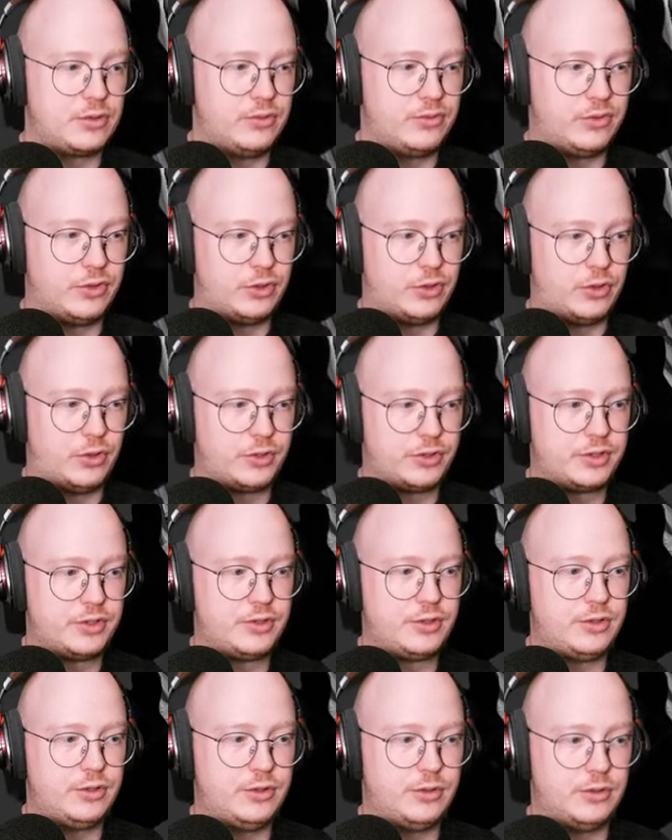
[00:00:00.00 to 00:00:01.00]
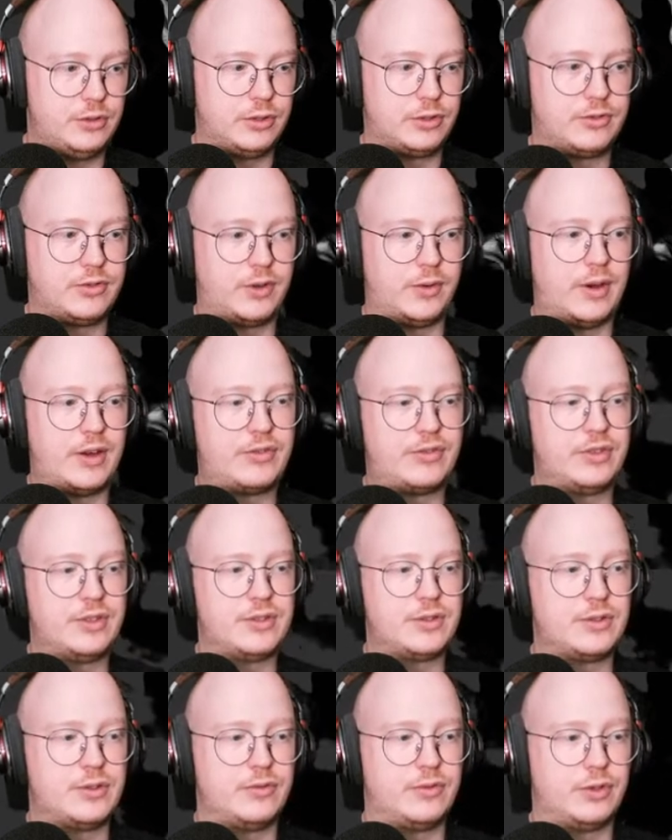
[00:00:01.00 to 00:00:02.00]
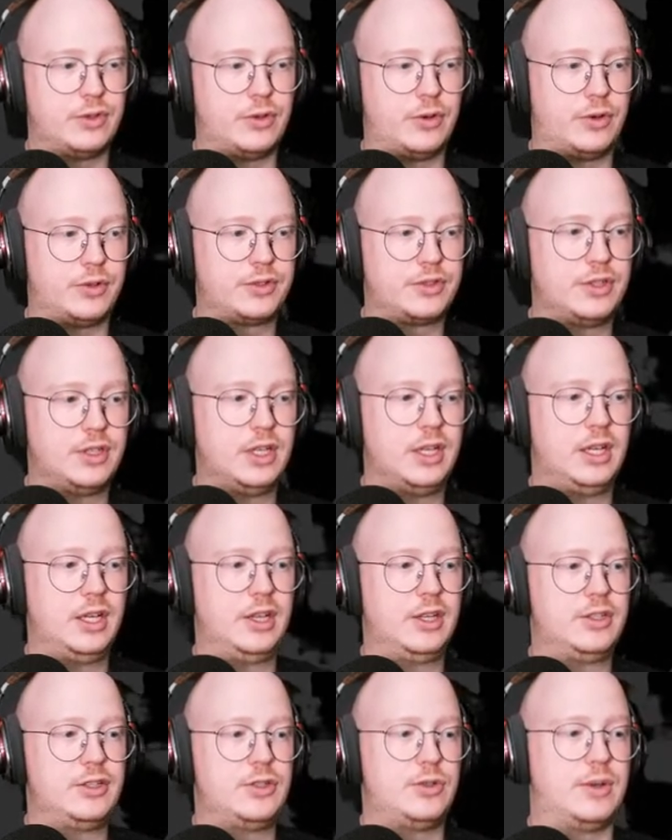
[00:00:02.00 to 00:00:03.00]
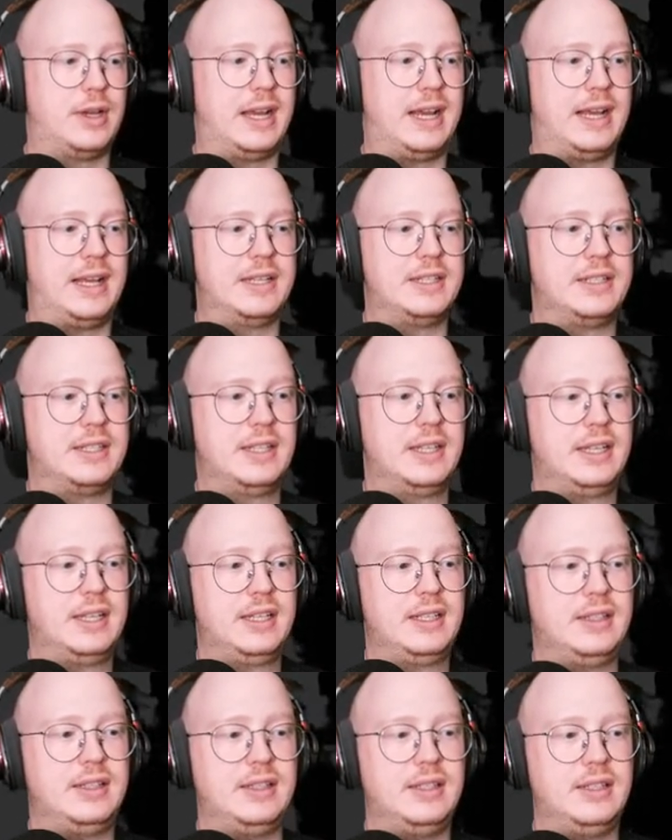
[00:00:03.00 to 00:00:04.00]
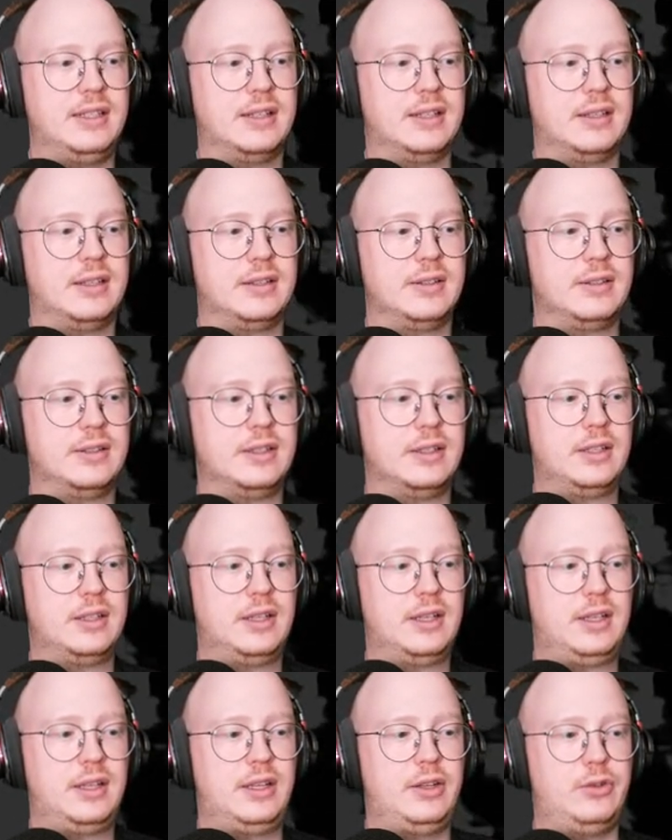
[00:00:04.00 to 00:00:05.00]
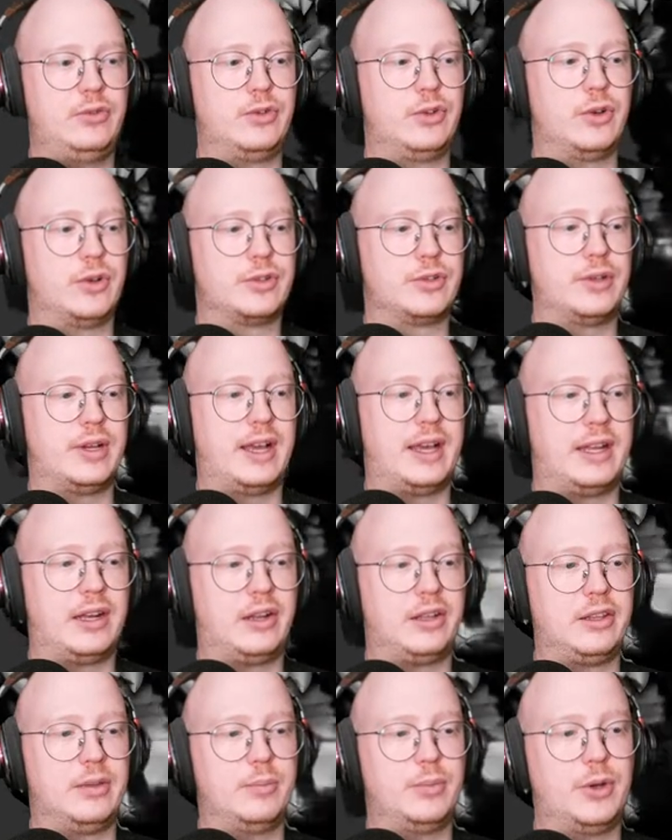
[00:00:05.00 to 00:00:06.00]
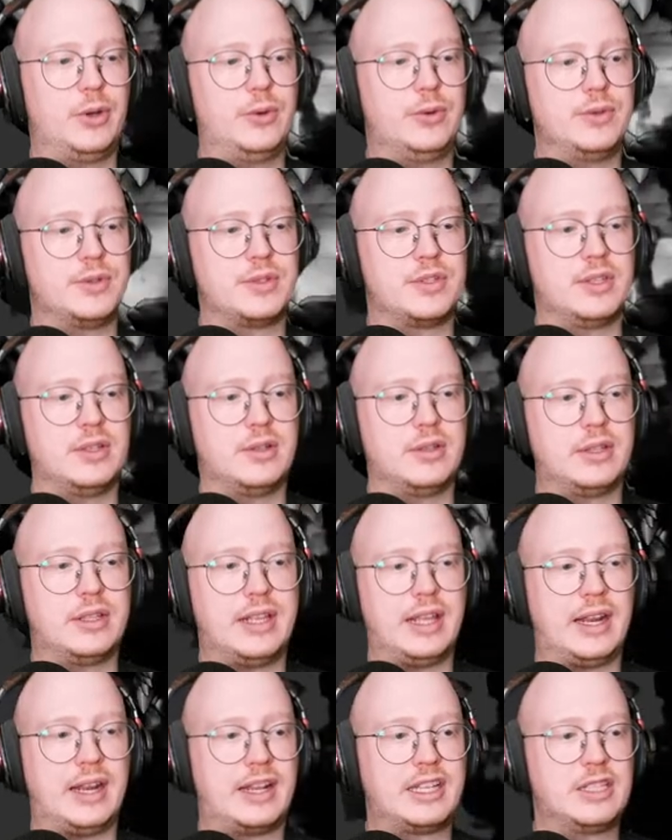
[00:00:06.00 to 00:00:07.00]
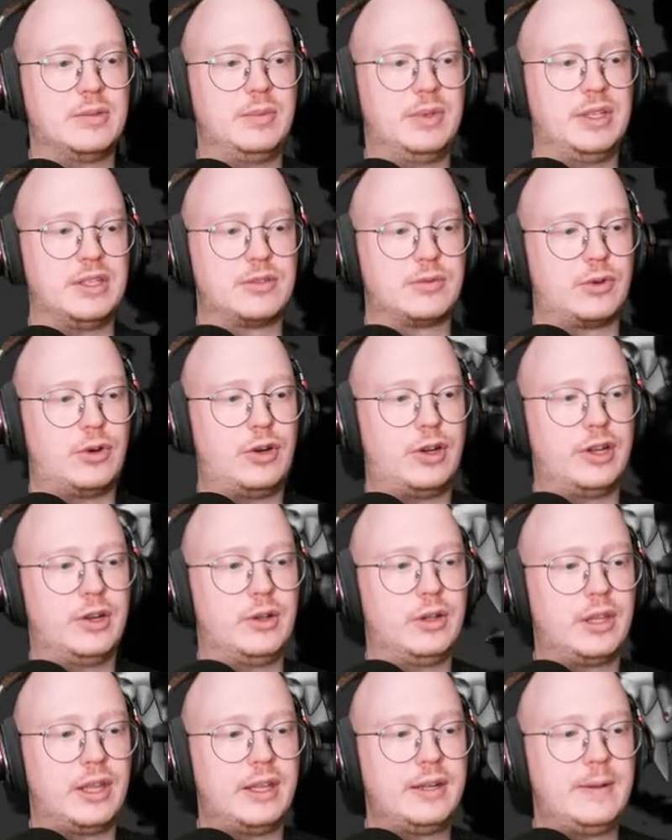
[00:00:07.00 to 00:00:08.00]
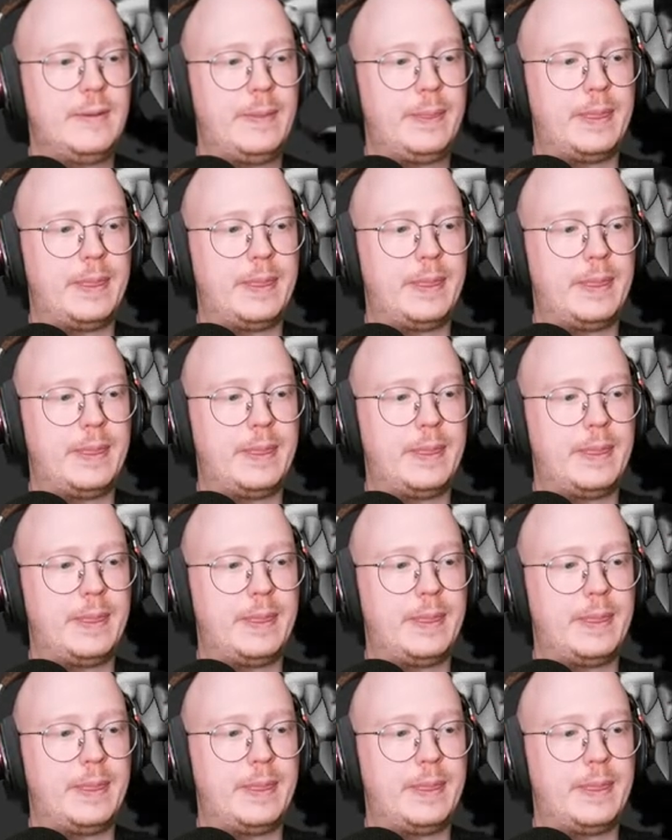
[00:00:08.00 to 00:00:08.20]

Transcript: You forgot to look for reference. You forgot to add the uh, you forgot to add like the bones and the anatomy is wrong and all that.